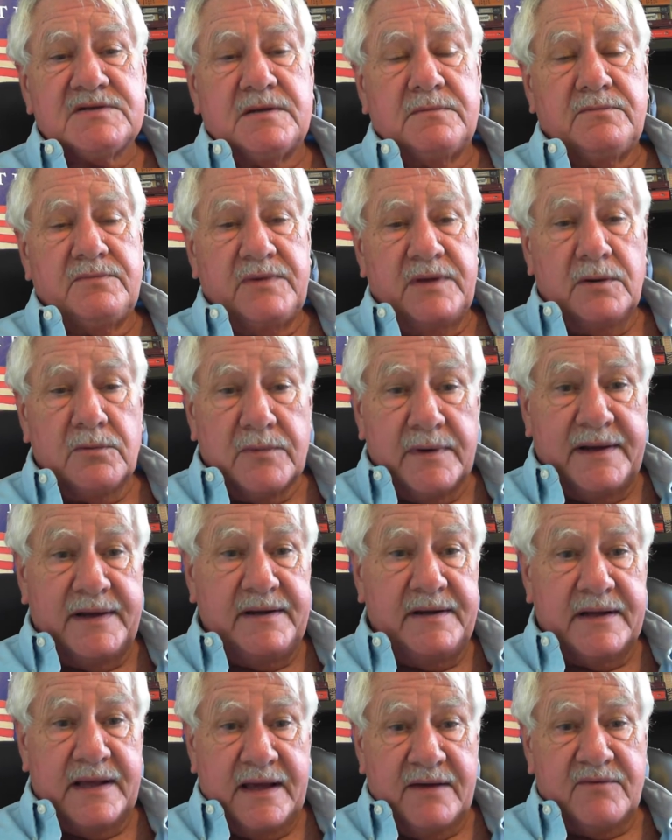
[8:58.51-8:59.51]
and they're
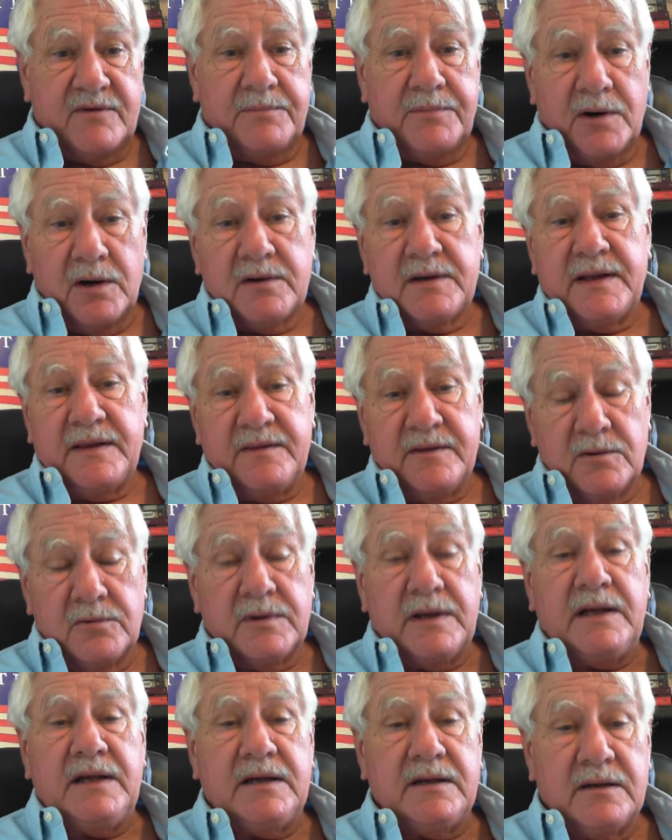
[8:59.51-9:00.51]
ready to have a party. They're
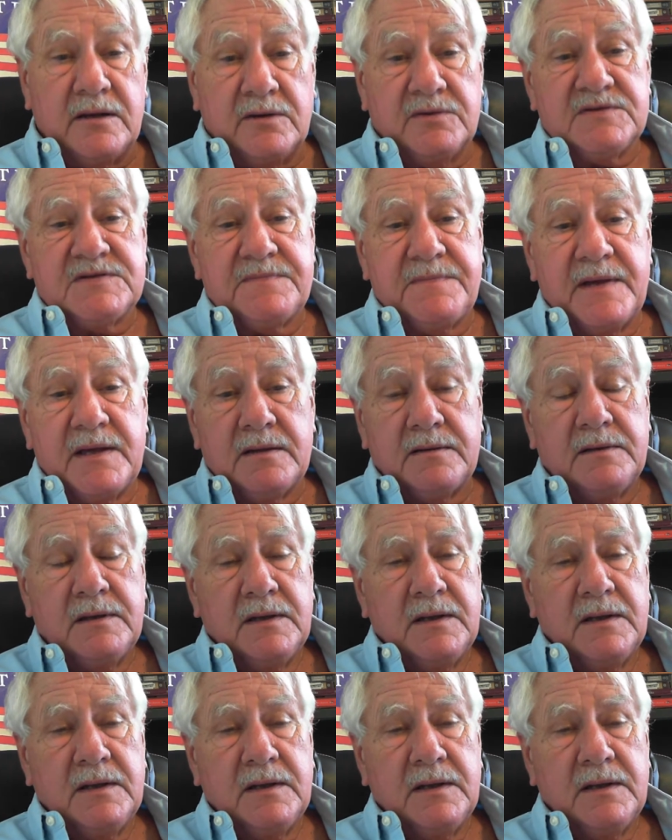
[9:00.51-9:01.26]
ready to go spend.